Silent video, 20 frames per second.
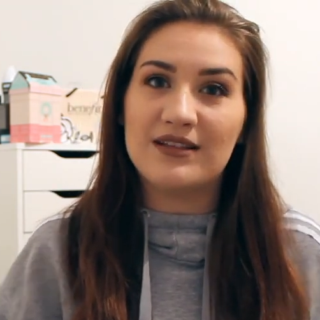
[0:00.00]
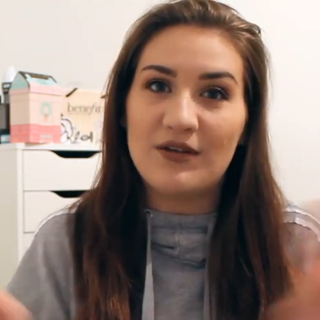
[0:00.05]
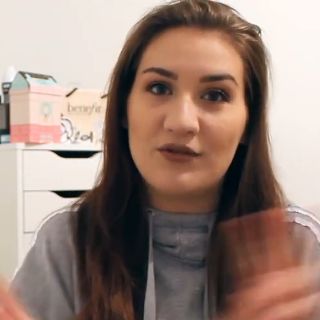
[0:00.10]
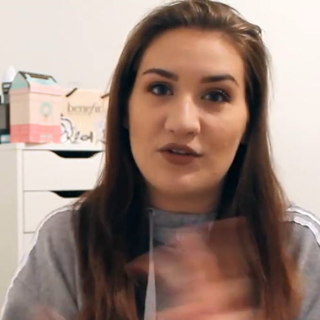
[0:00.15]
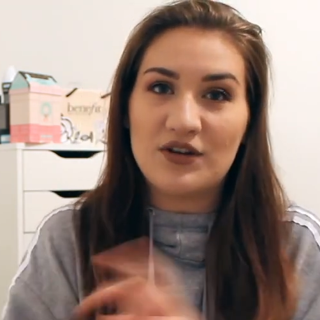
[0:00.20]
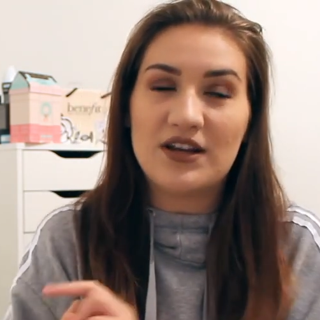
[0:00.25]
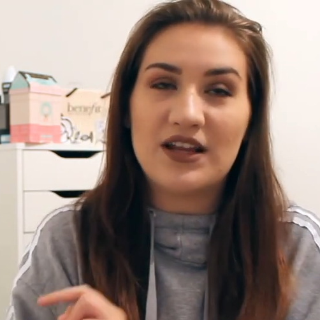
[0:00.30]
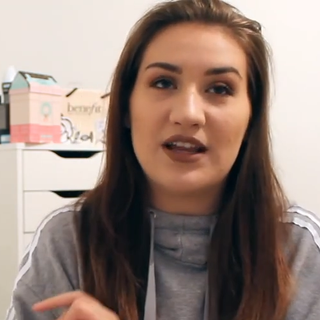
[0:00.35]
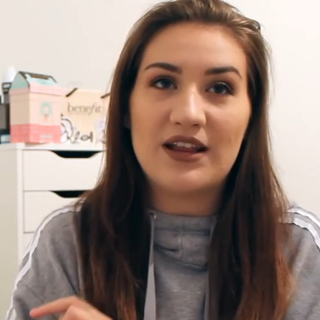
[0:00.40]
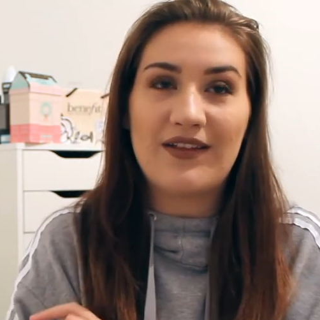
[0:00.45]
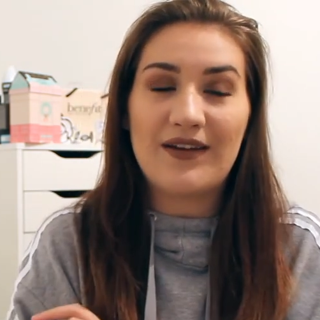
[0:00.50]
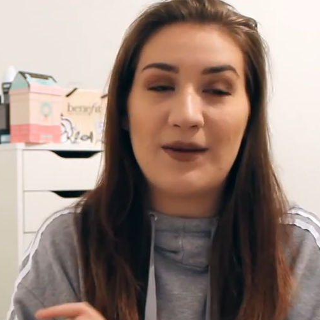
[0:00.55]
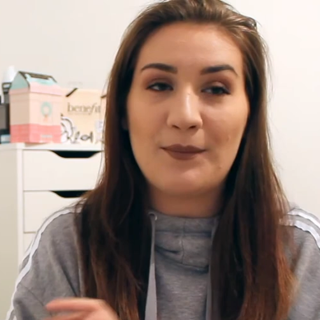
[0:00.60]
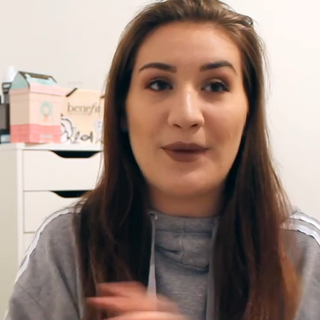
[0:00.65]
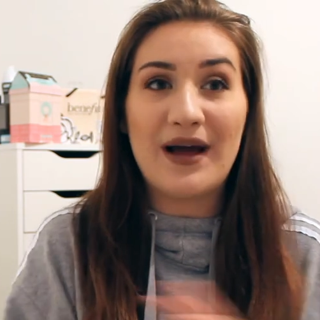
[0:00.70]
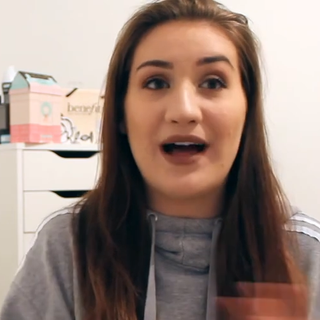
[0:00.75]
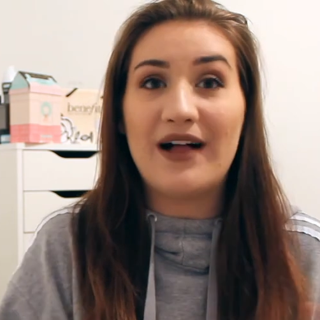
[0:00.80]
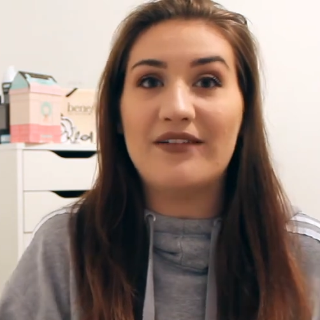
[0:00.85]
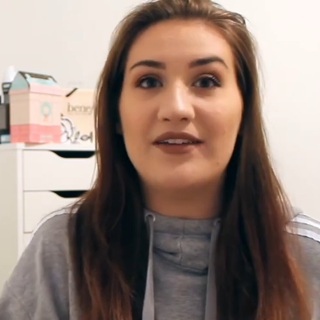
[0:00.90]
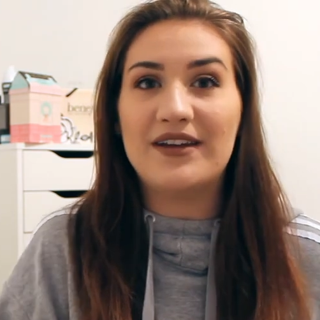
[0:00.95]
everyday like
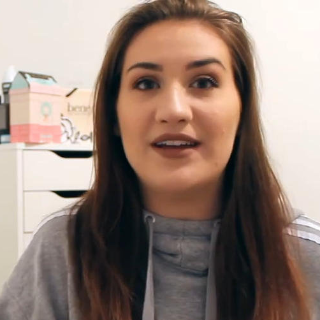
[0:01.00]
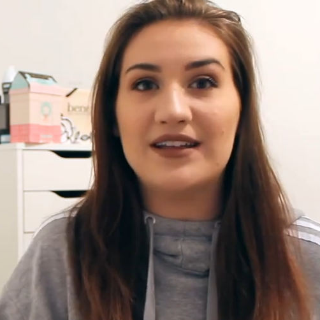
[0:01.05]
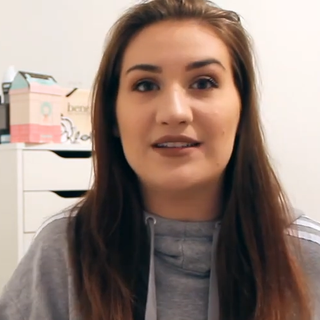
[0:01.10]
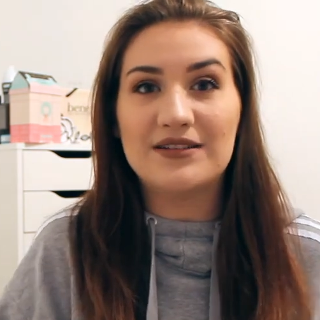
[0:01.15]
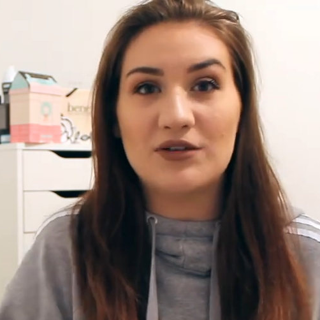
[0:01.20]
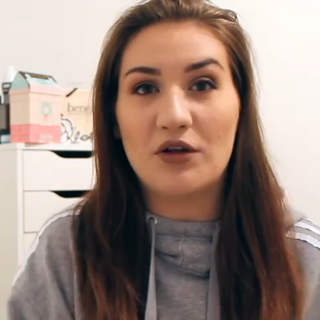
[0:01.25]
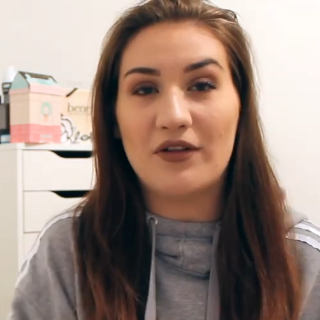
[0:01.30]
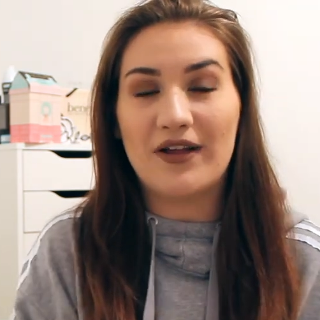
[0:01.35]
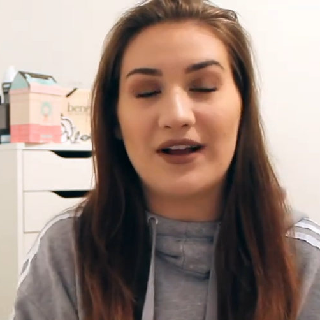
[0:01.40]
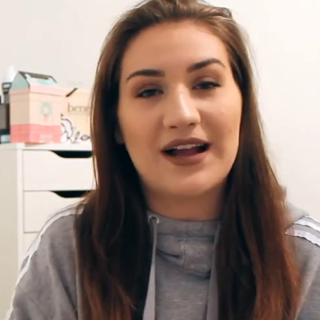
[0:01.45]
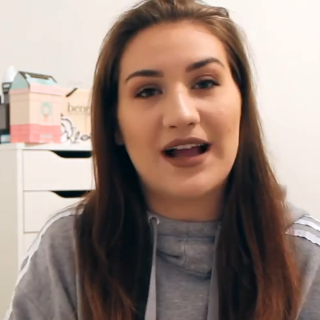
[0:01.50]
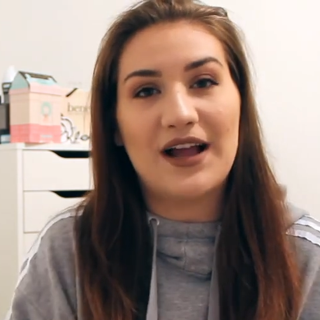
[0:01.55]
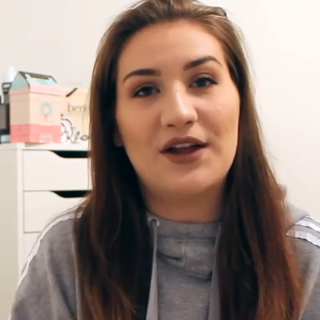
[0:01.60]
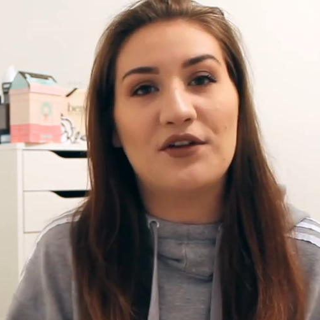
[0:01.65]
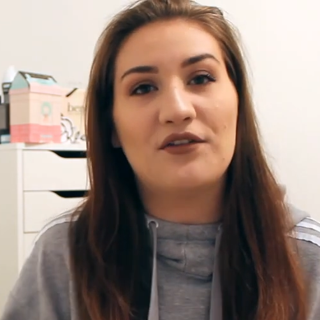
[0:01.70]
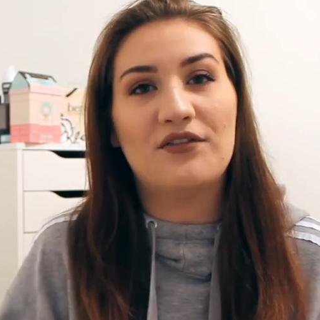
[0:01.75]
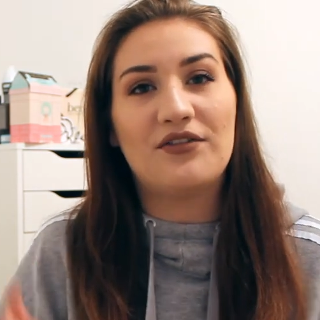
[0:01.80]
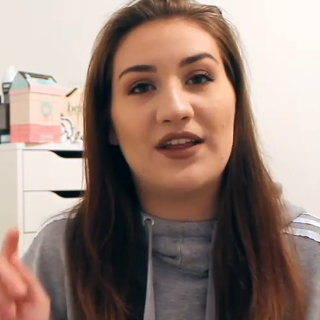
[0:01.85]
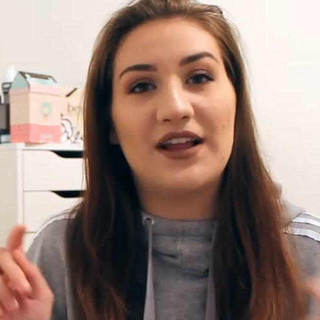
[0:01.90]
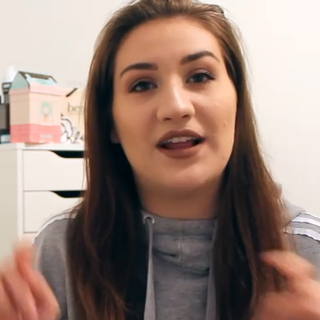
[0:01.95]
palette is and all that
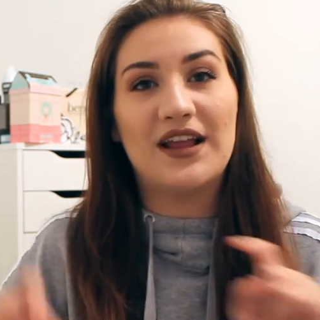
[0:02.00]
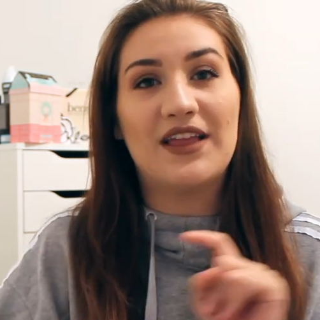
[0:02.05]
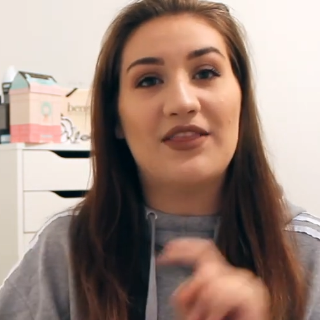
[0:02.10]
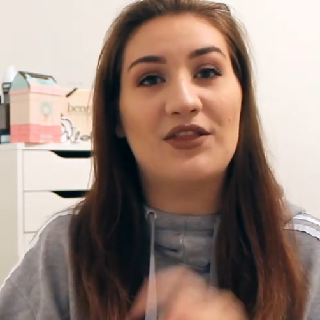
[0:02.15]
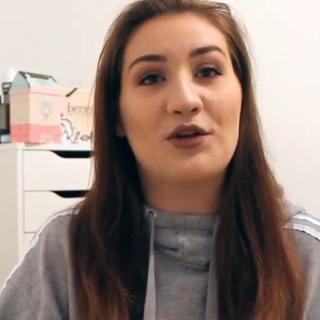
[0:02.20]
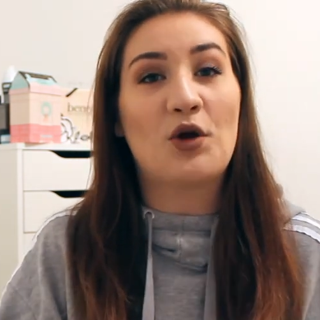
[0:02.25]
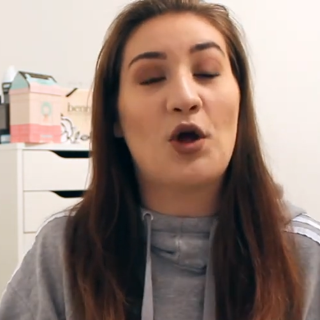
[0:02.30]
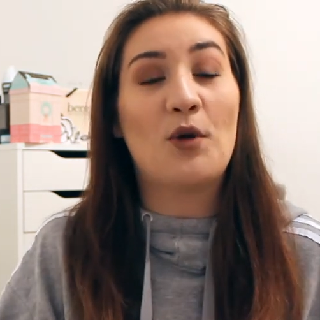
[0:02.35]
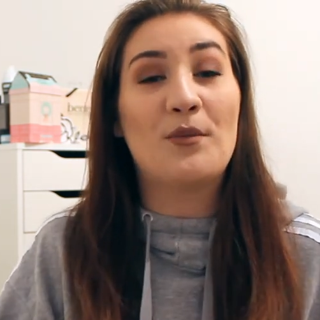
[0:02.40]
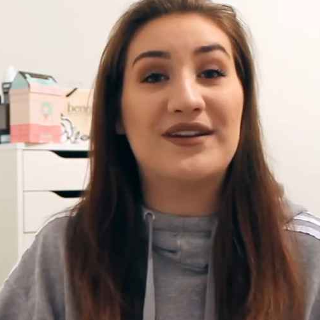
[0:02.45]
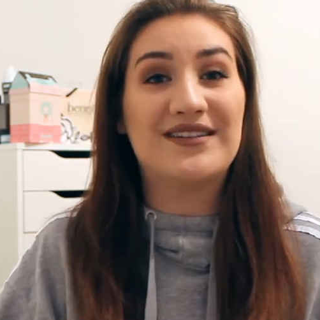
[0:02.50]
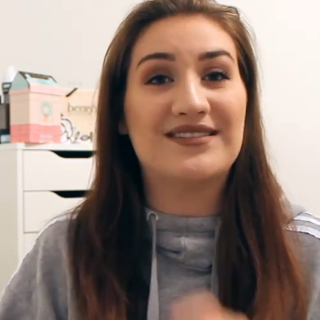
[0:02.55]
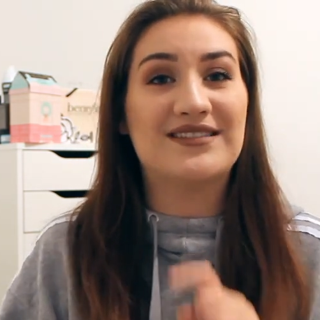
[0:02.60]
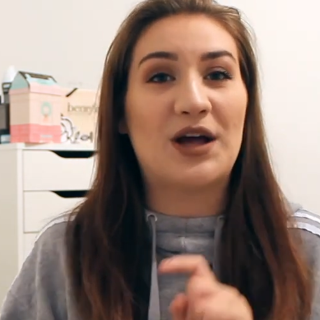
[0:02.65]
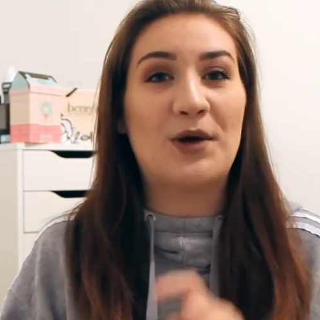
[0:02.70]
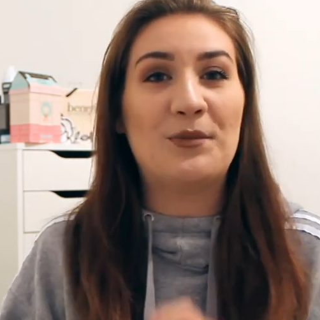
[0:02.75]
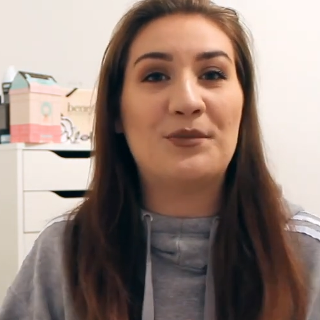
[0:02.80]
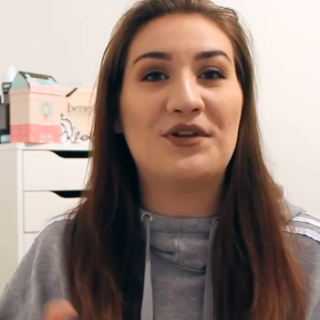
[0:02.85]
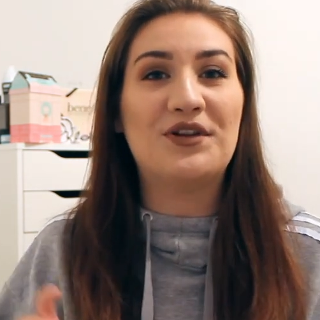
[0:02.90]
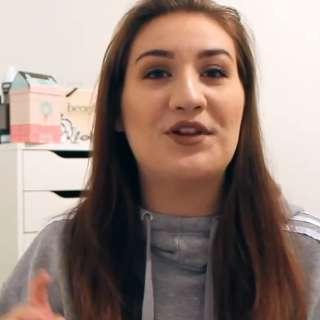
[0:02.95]
kind of thing in the comments
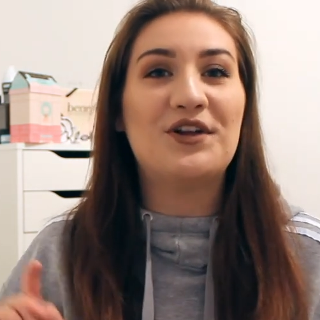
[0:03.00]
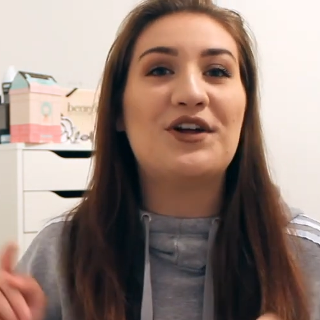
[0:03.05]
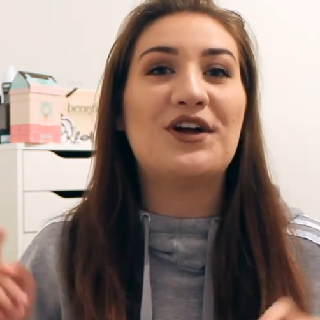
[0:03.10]
down below,